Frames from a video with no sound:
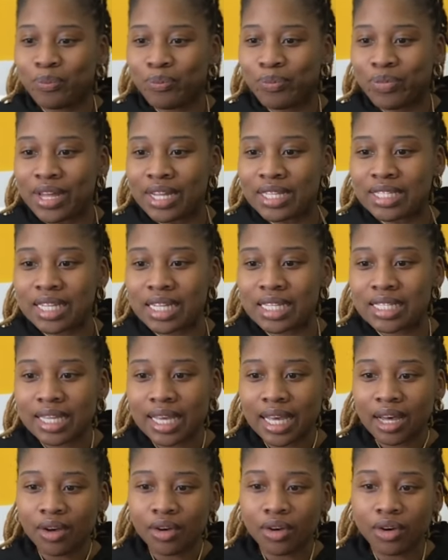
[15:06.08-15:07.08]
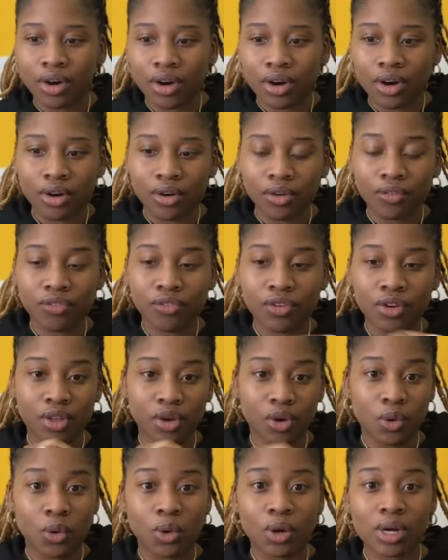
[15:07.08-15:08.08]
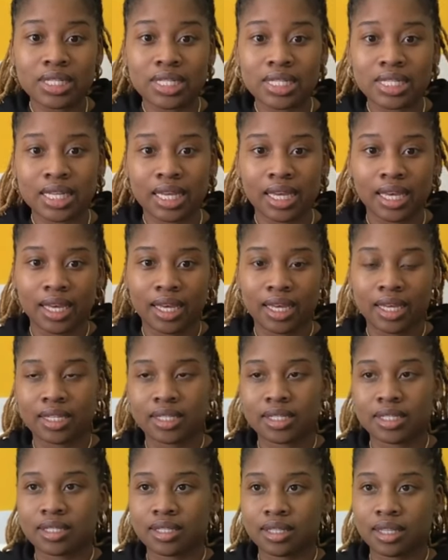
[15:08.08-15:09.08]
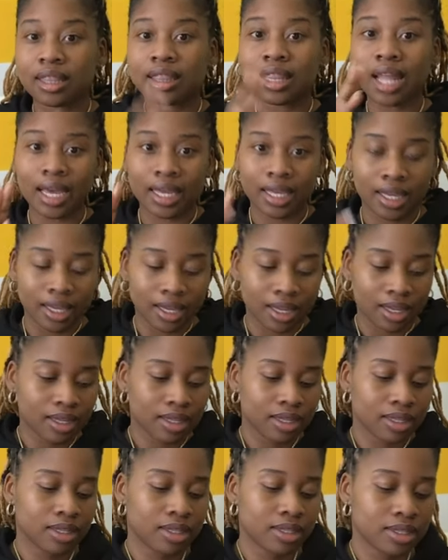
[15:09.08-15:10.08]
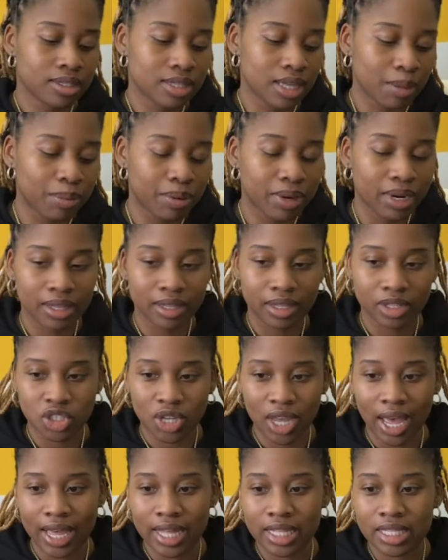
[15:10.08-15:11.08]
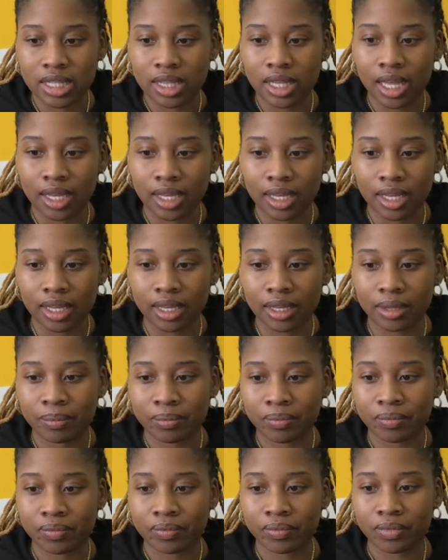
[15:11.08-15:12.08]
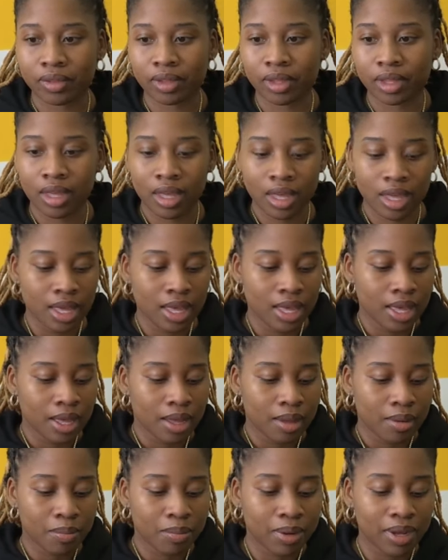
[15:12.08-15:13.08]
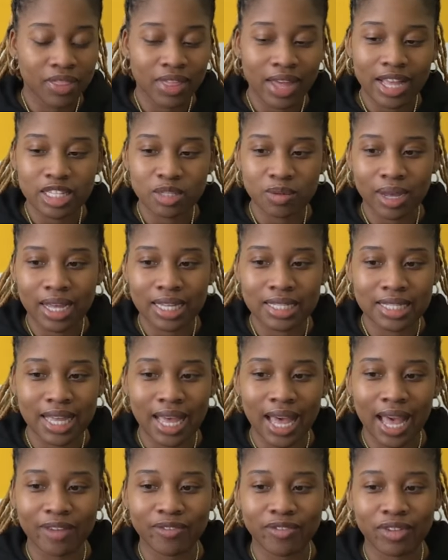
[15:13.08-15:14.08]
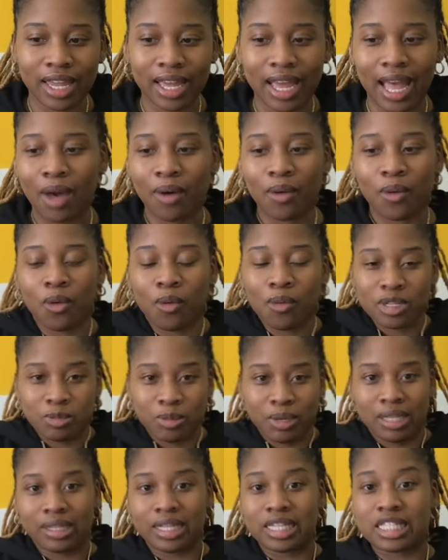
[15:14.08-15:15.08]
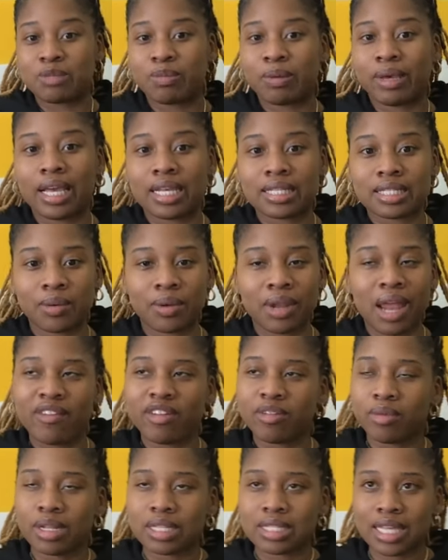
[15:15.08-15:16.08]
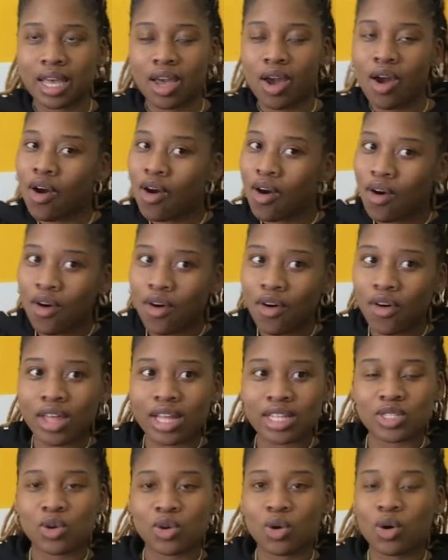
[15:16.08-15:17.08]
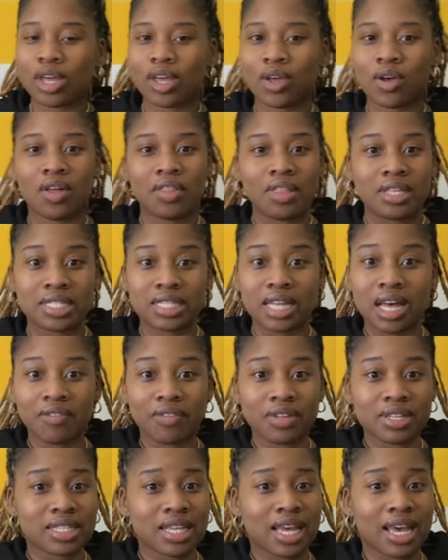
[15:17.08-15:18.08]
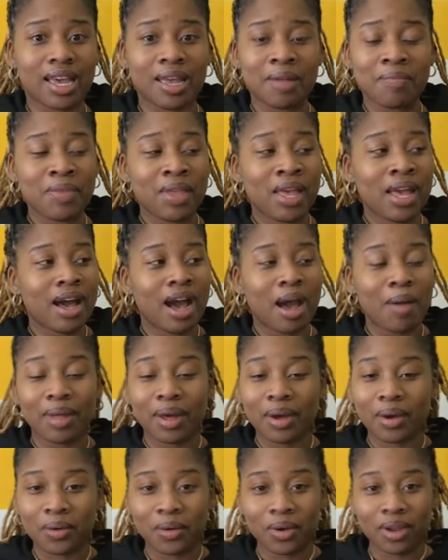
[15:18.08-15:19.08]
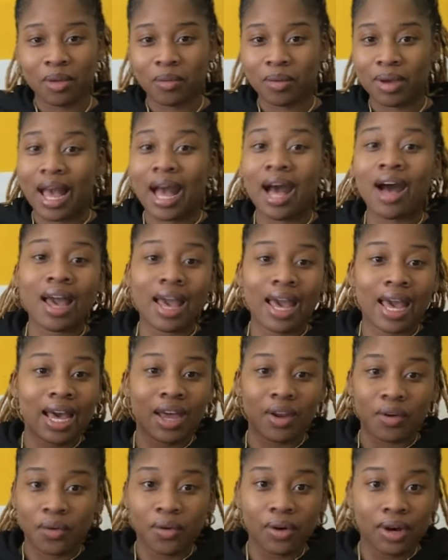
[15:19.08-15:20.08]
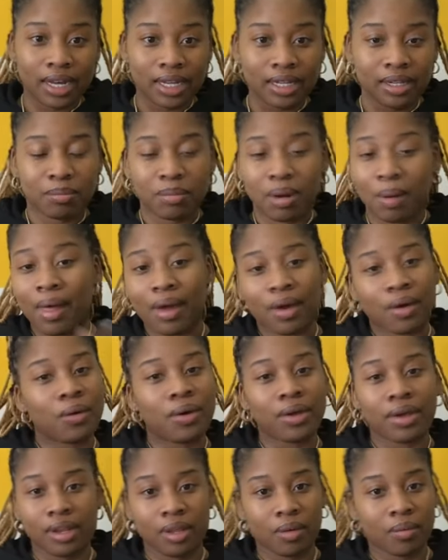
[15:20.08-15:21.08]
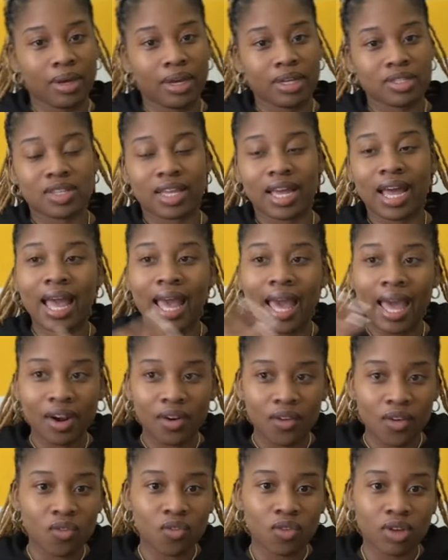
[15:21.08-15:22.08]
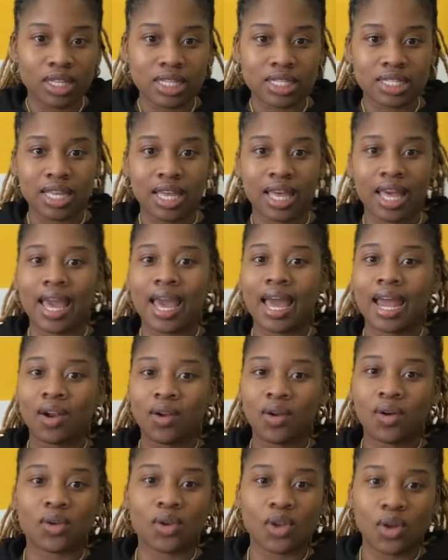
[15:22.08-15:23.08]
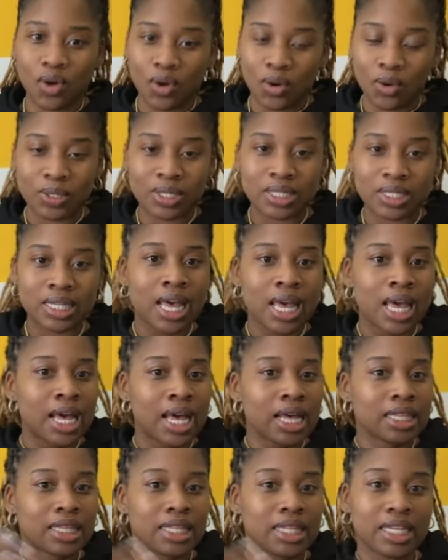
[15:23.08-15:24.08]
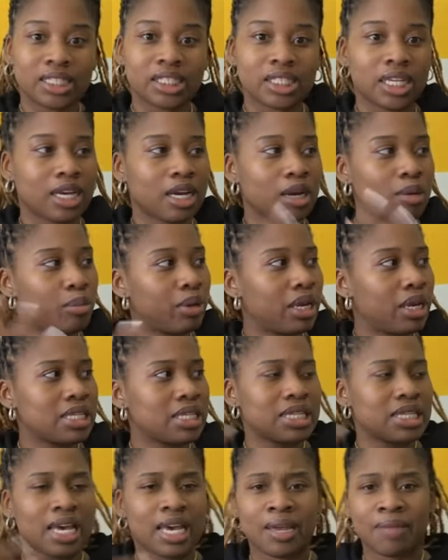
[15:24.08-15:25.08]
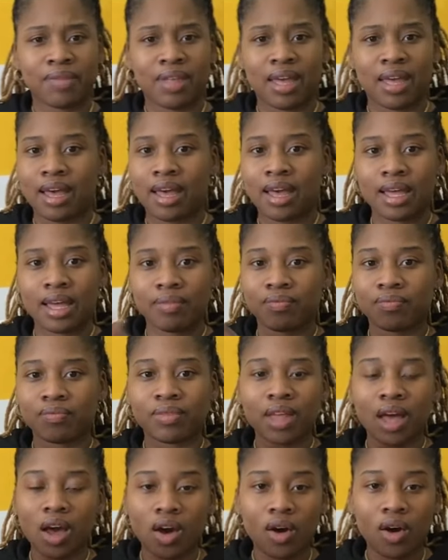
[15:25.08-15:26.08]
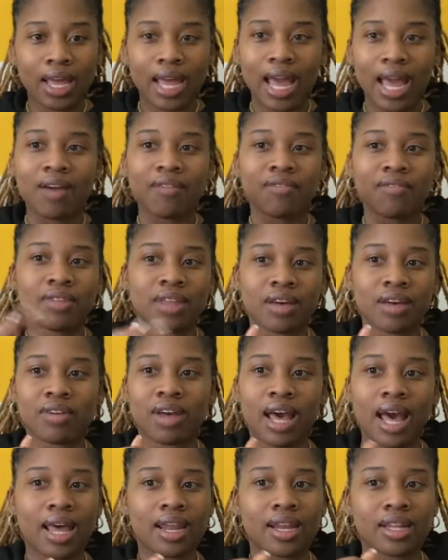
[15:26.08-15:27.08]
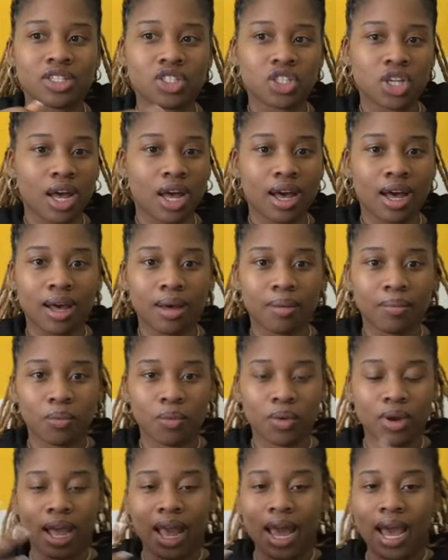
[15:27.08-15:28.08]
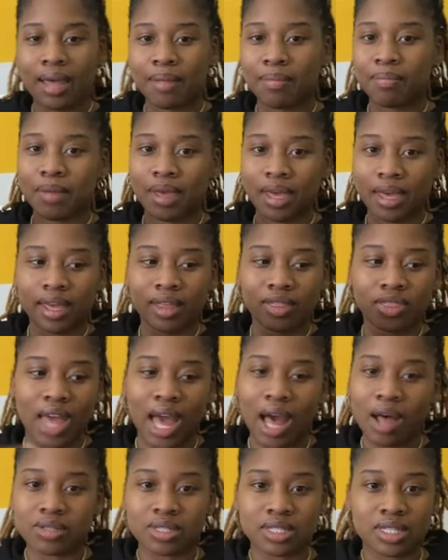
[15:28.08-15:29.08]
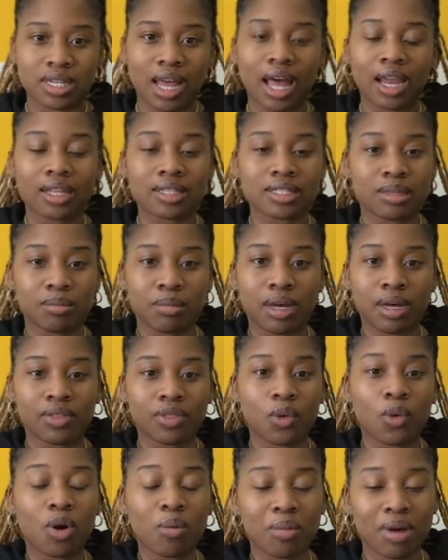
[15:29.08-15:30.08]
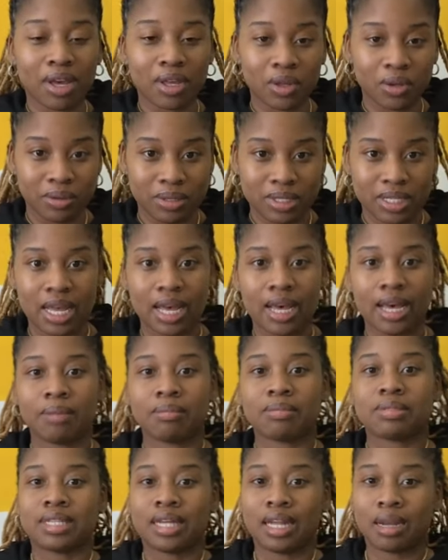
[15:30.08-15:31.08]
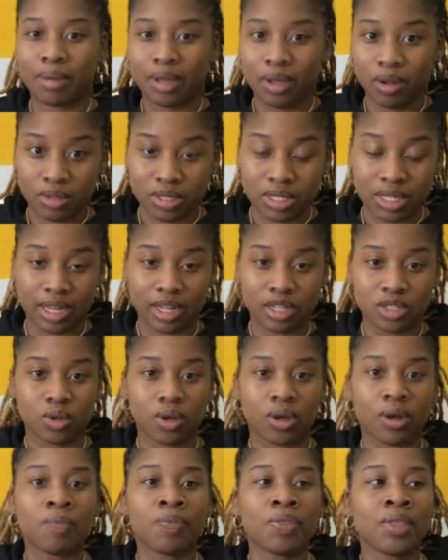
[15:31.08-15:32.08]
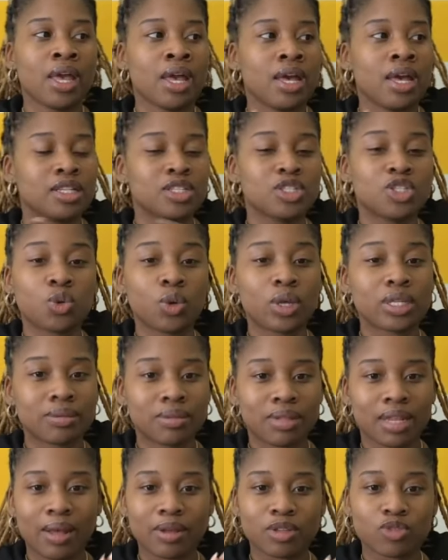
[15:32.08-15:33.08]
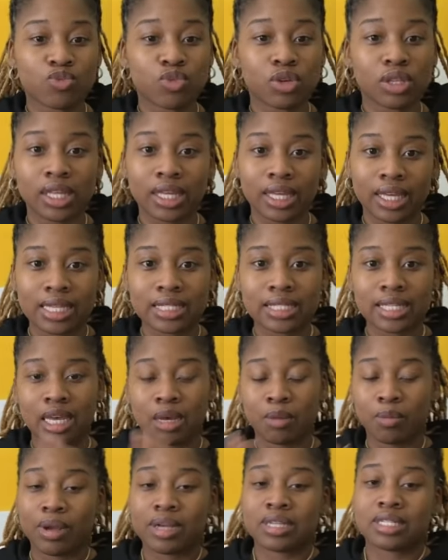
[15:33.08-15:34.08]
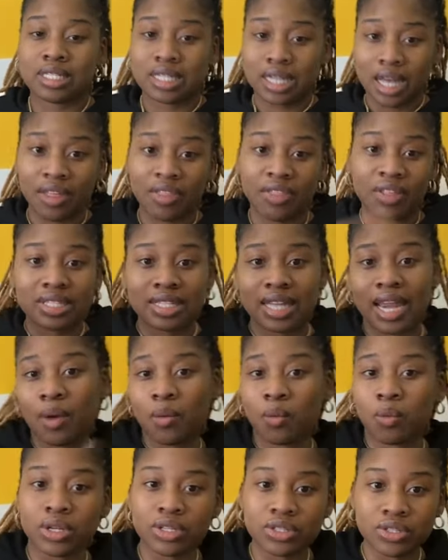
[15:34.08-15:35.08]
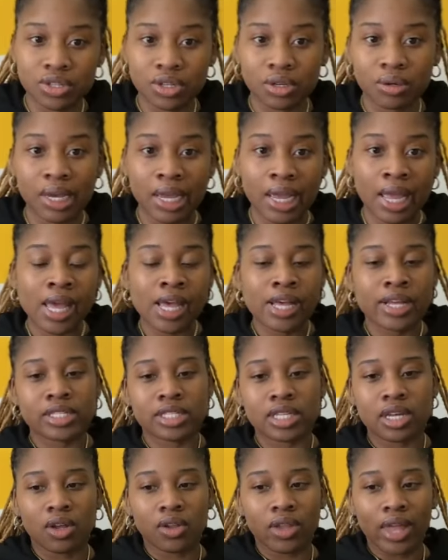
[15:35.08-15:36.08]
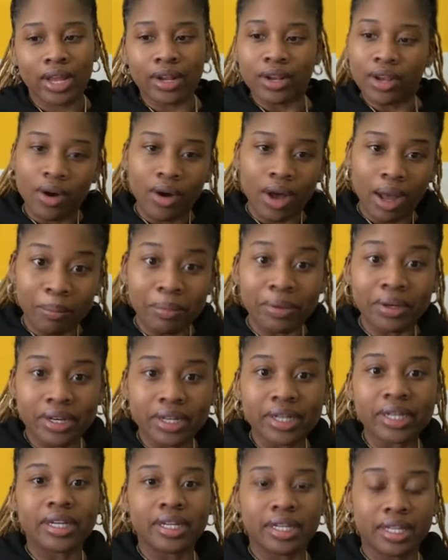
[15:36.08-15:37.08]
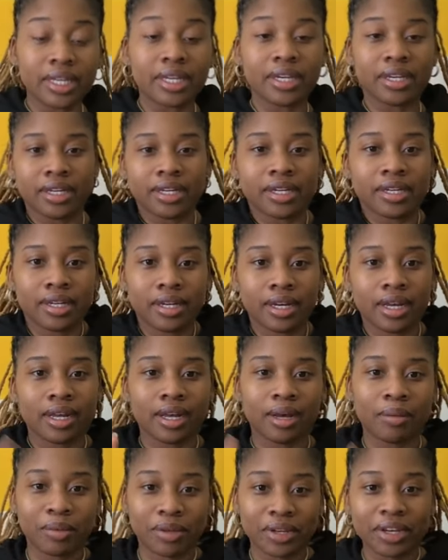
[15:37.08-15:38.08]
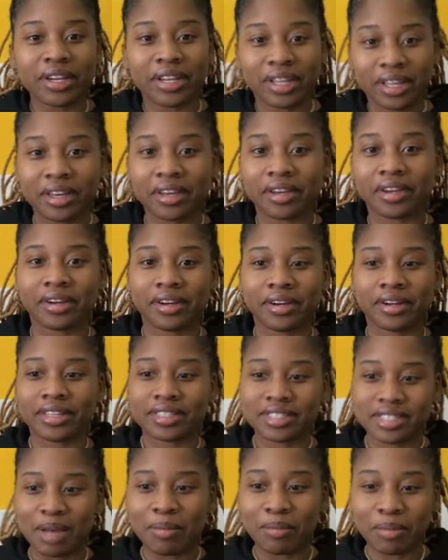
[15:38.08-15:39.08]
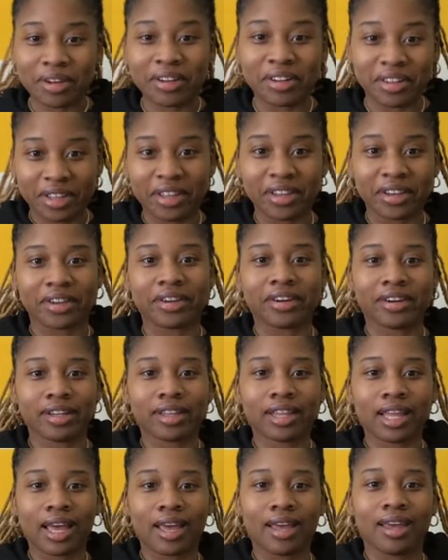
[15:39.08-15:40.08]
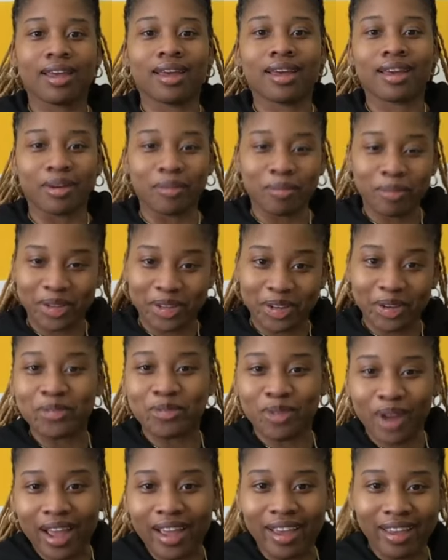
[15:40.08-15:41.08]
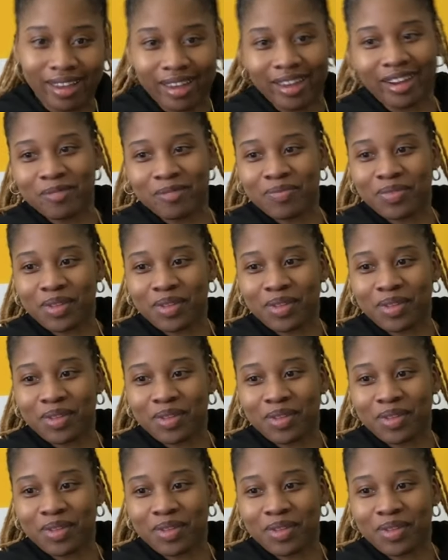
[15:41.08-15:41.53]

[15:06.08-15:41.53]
The discount code for the courses is LUCKY. So I put it in the chat. It's LUCKY. But that's why I say I feel like I'll always be in this space. Like, when everyone's like, oh, they're talking all this stuff, it's like, I'm not going anywhere. I'll add on, but I'm not going anywhere. So, like, I added on real estate. I added on loans this year. But it's like, no. Like, I've never had a job where I made thousands of dollars a month on my own time, setting my own schedule, doing something that was really easy in comparison to other things that I was doing. So, like, no, I'm good here. I'm good here. I'm good here. Like, I'm good right here.